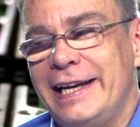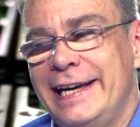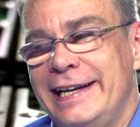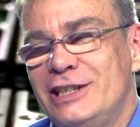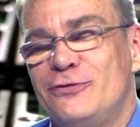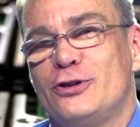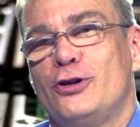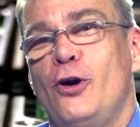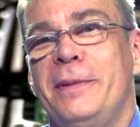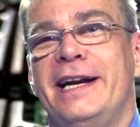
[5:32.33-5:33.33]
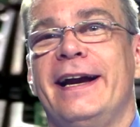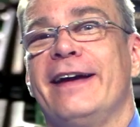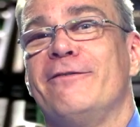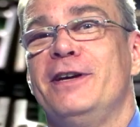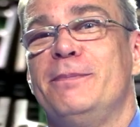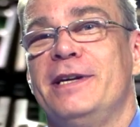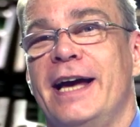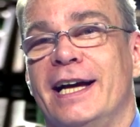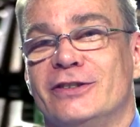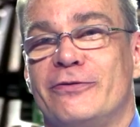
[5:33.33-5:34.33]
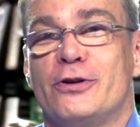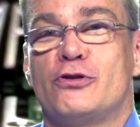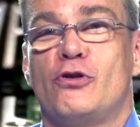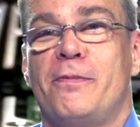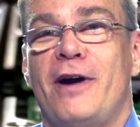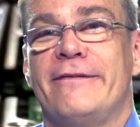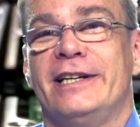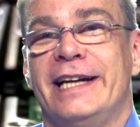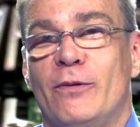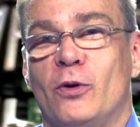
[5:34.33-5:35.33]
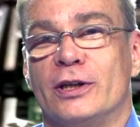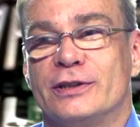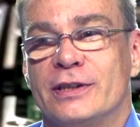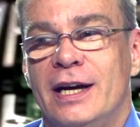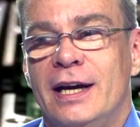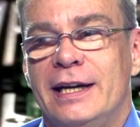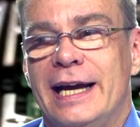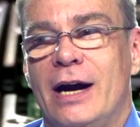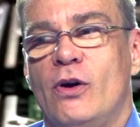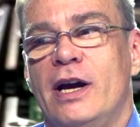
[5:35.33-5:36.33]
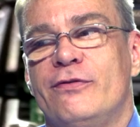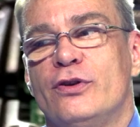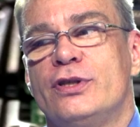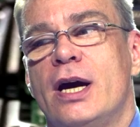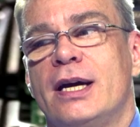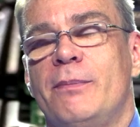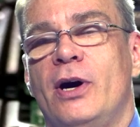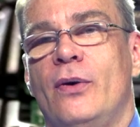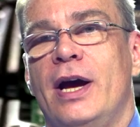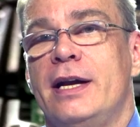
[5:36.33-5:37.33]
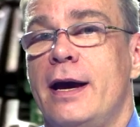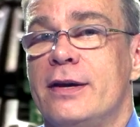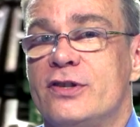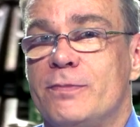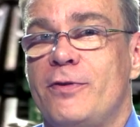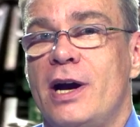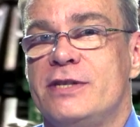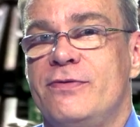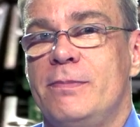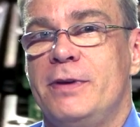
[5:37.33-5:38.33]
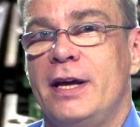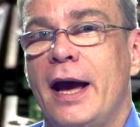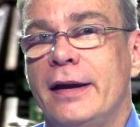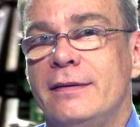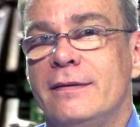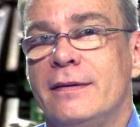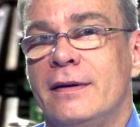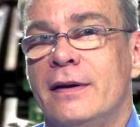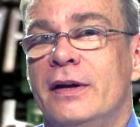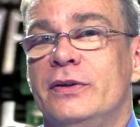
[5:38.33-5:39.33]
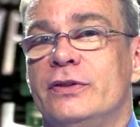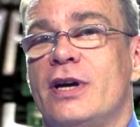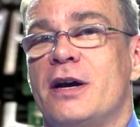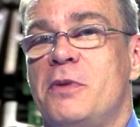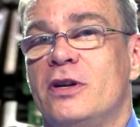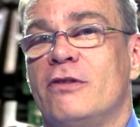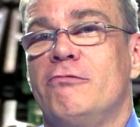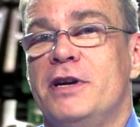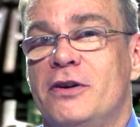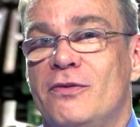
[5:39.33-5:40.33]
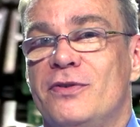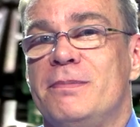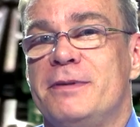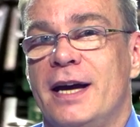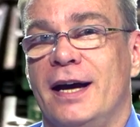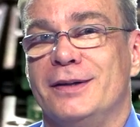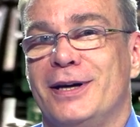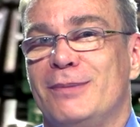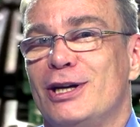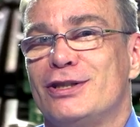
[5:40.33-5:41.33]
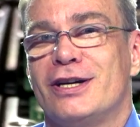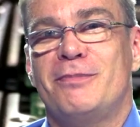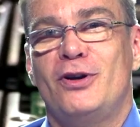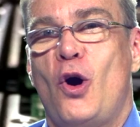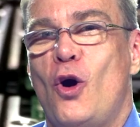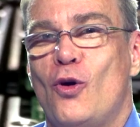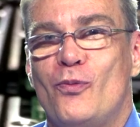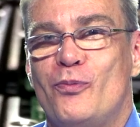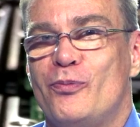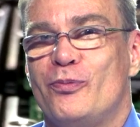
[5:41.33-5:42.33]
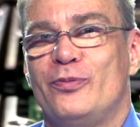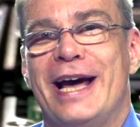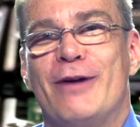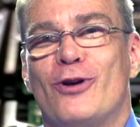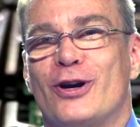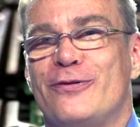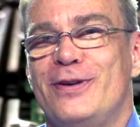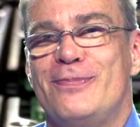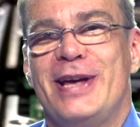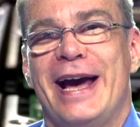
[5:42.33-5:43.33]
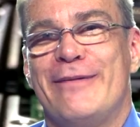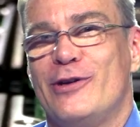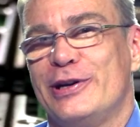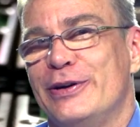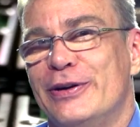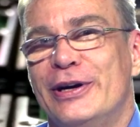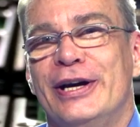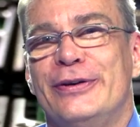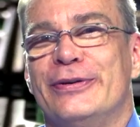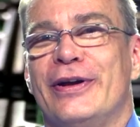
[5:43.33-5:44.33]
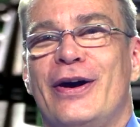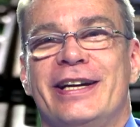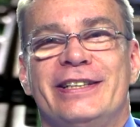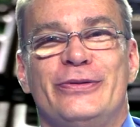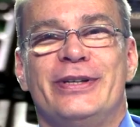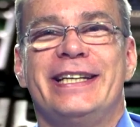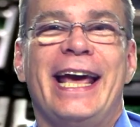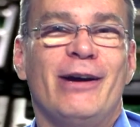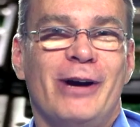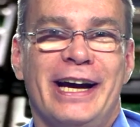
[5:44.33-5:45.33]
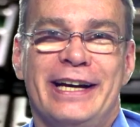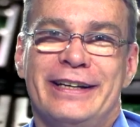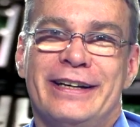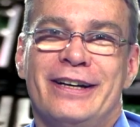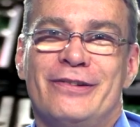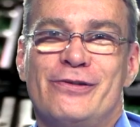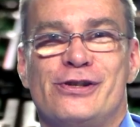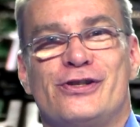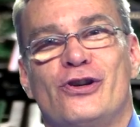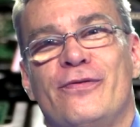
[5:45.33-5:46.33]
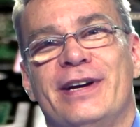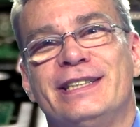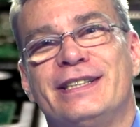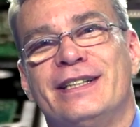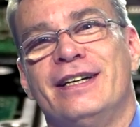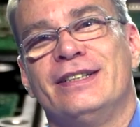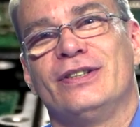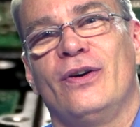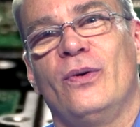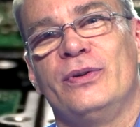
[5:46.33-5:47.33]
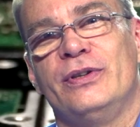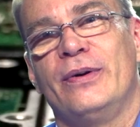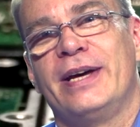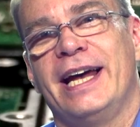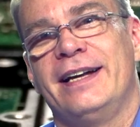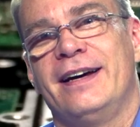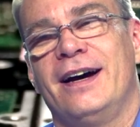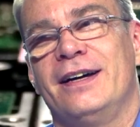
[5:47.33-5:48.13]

And it's for terminating VPNs, virtual private networks. Now, if you're talking about an enterprise VPN, you're talking about a real VPN. I'm not talking about a home network VPN where you log into a gateway for a service so you can